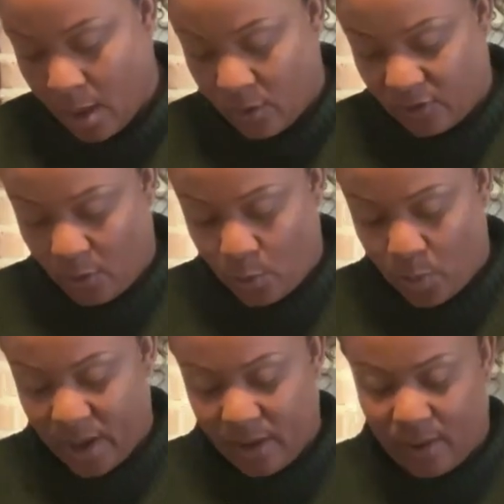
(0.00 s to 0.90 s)
So
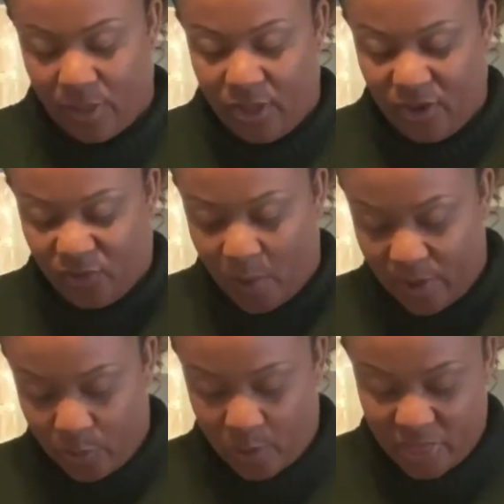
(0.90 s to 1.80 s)
what this
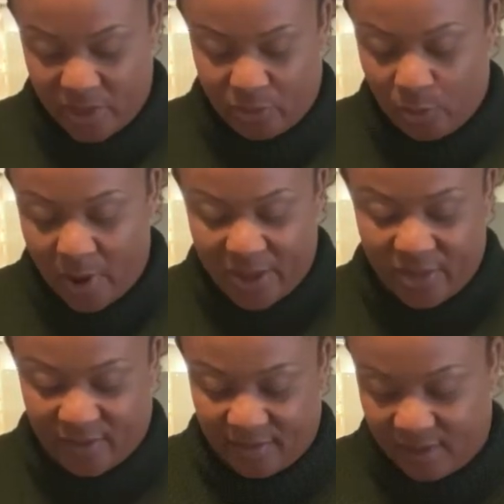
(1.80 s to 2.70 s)
one, the way
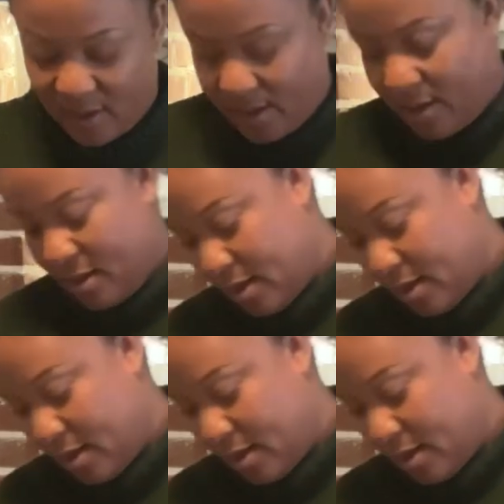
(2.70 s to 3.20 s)
this is cut,